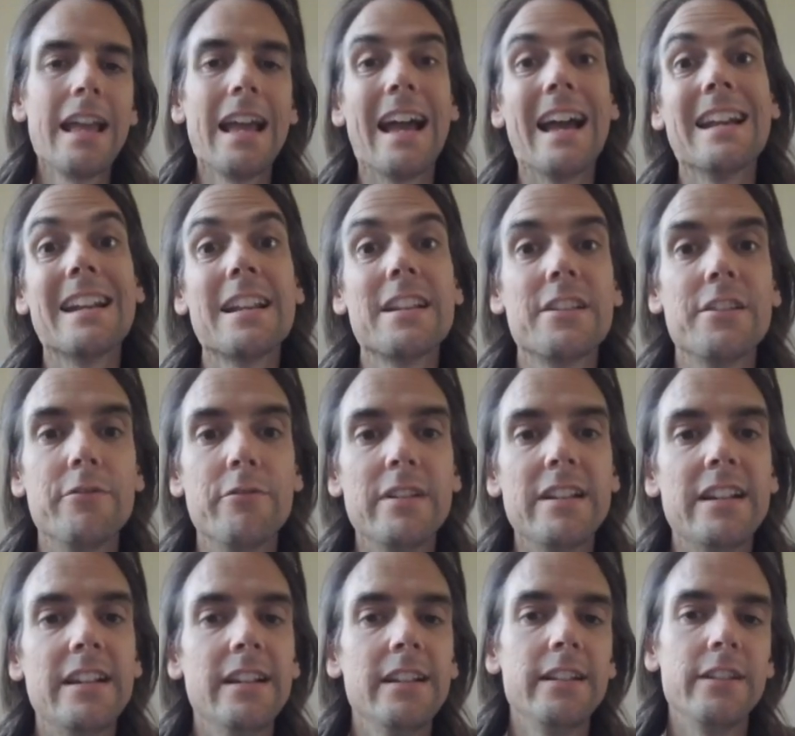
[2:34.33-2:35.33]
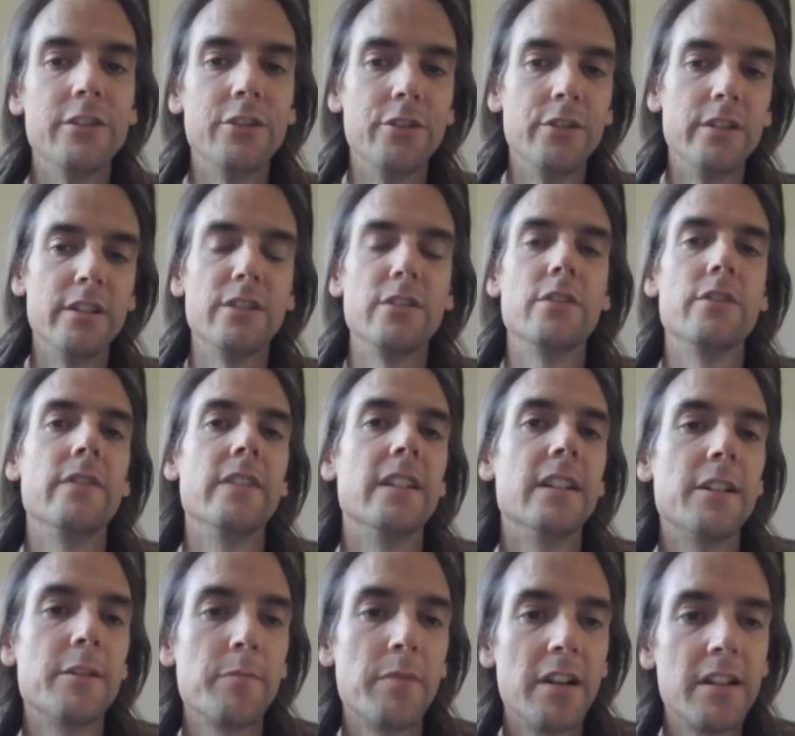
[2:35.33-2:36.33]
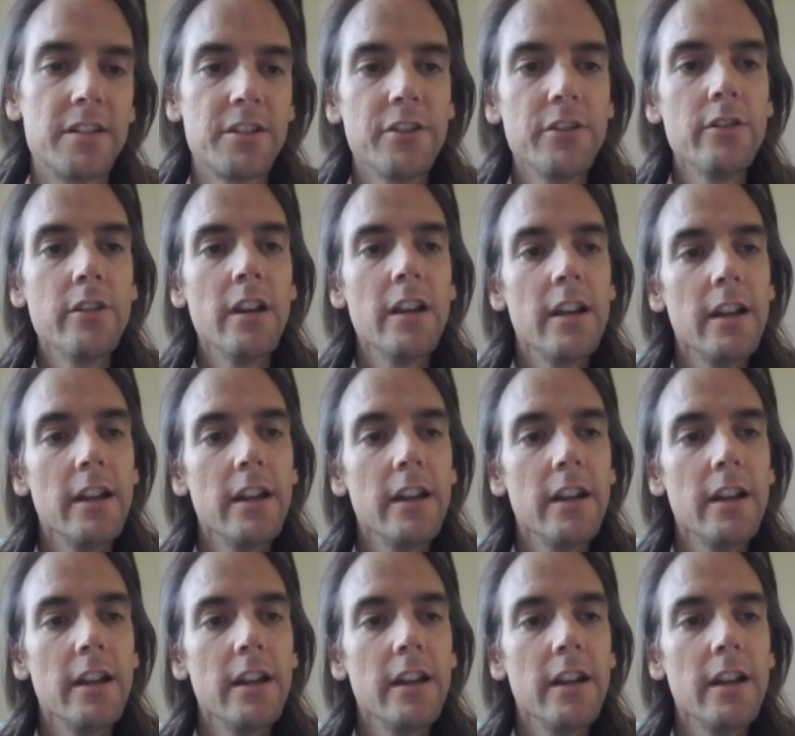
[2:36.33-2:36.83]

And as you read it, you're doing use of English part 2.